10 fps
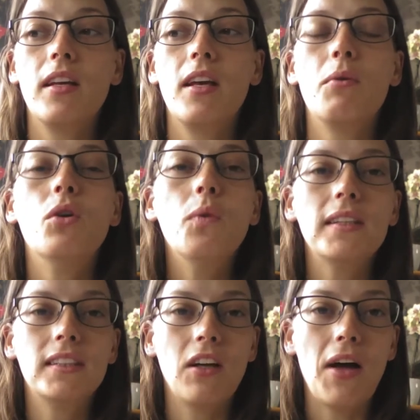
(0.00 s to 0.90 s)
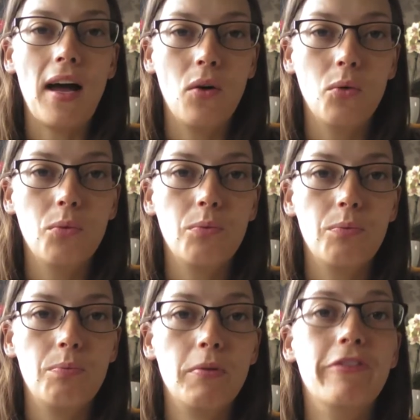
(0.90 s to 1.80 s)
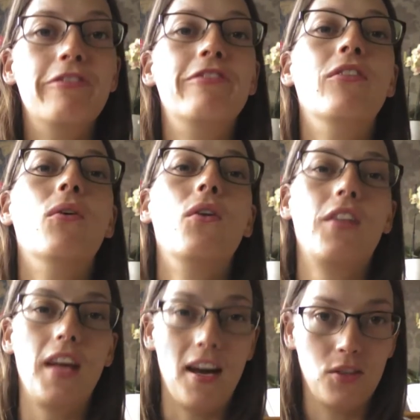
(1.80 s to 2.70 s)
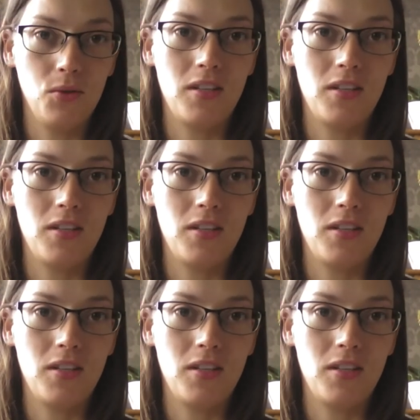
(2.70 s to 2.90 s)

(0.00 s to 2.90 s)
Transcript: it would always start out before the actual